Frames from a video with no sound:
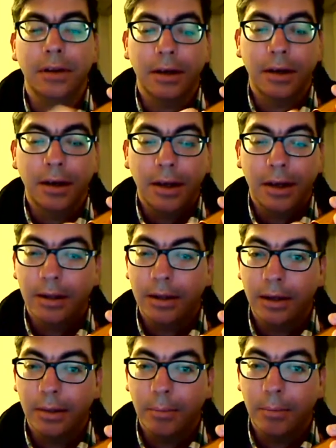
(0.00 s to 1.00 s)

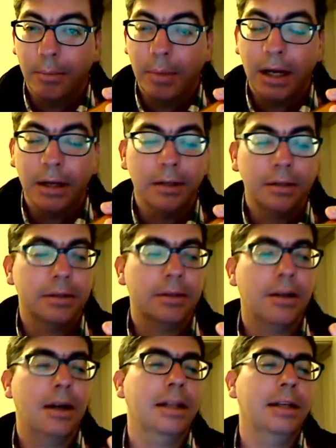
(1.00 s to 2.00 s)
the button's
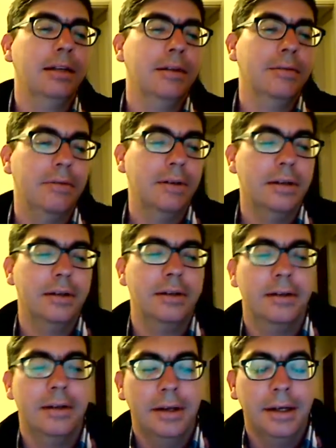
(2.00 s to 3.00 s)
slightly
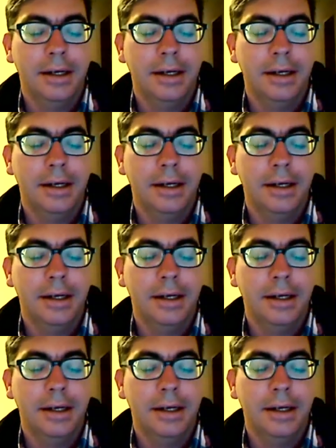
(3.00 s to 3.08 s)
different.